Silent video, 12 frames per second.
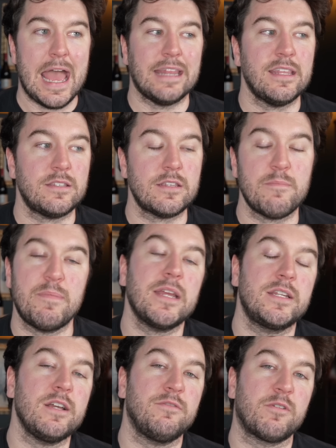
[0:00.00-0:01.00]
And this is a
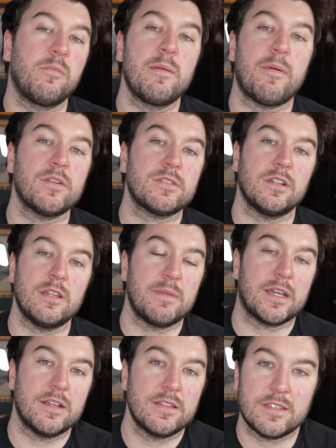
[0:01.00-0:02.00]
big deal for me personally
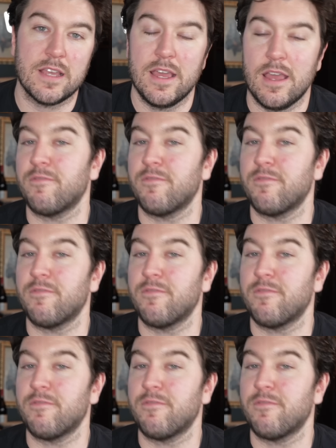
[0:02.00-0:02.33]
because